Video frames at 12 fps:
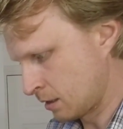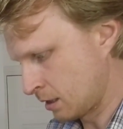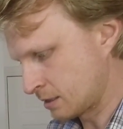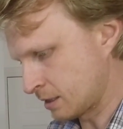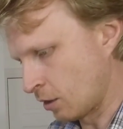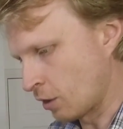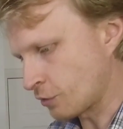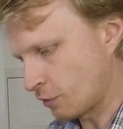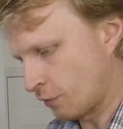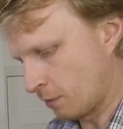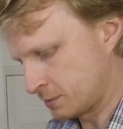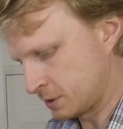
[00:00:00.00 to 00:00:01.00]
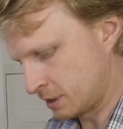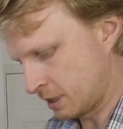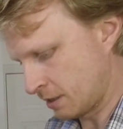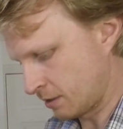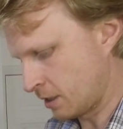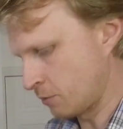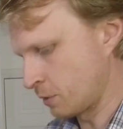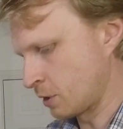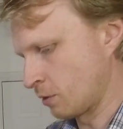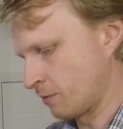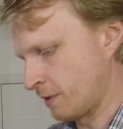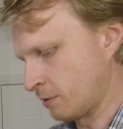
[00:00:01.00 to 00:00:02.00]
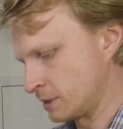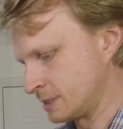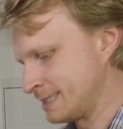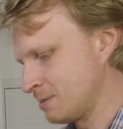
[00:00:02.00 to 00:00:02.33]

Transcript: it's a lot of options here. Here we go, found it.